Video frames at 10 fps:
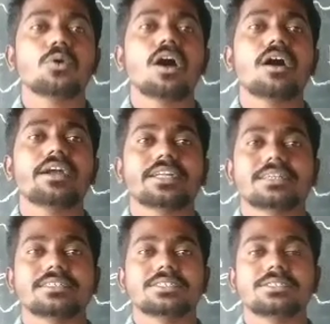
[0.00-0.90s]
hot
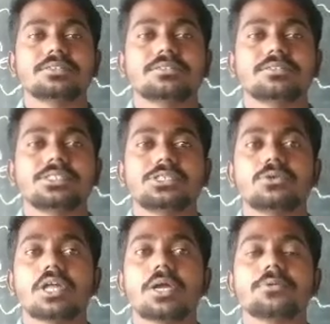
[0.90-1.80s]
to live